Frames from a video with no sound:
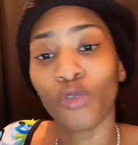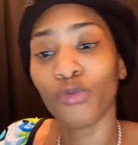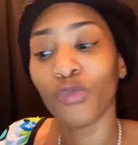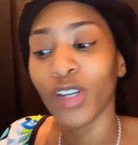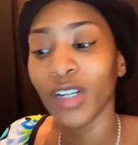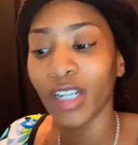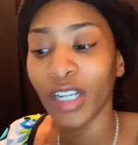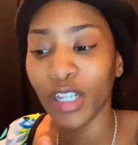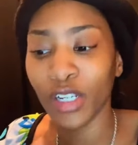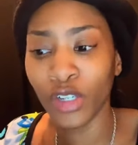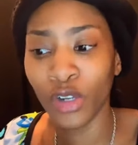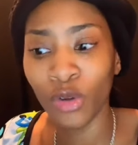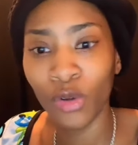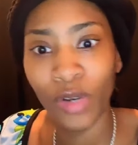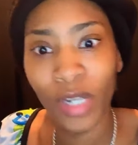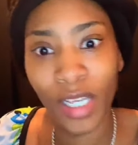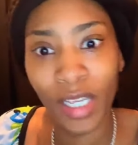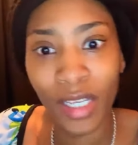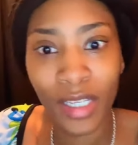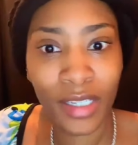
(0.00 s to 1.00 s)
to really
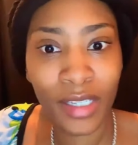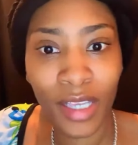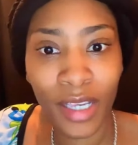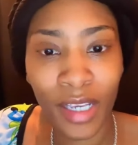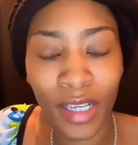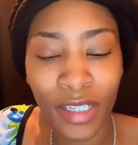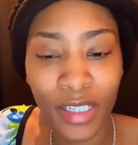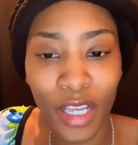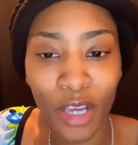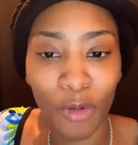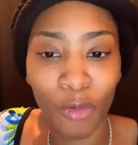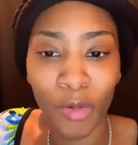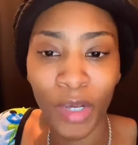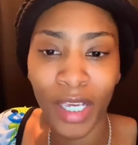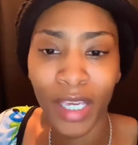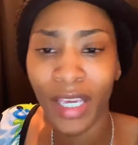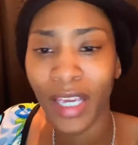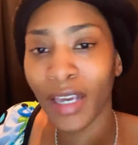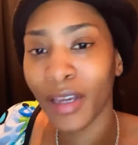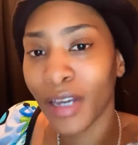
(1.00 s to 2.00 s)
do these things
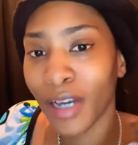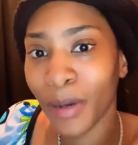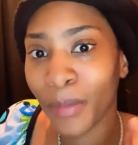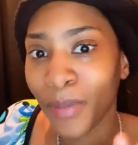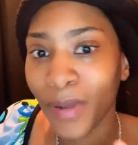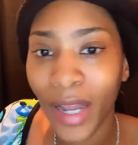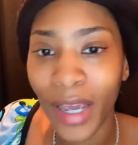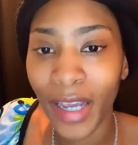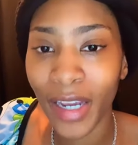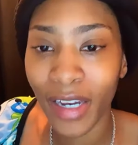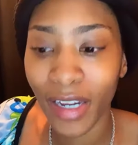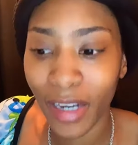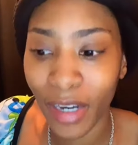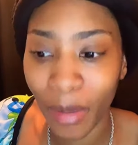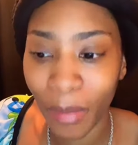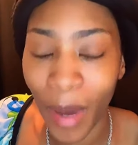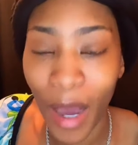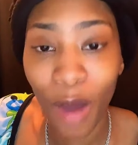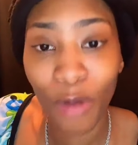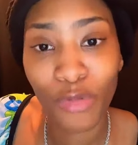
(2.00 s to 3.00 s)
that we keep
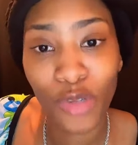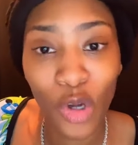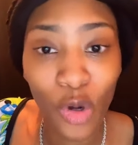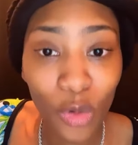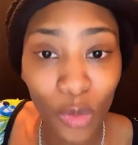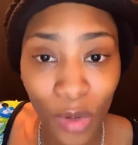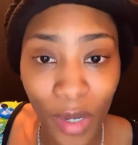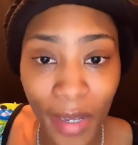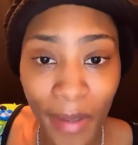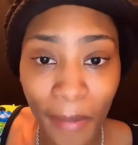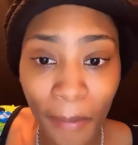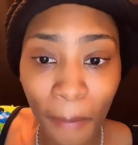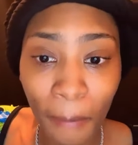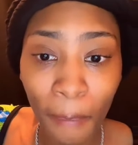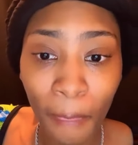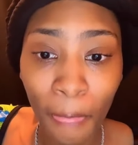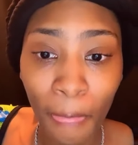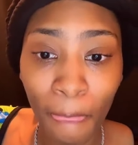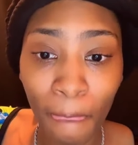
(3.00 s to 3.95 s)
complaining about doing.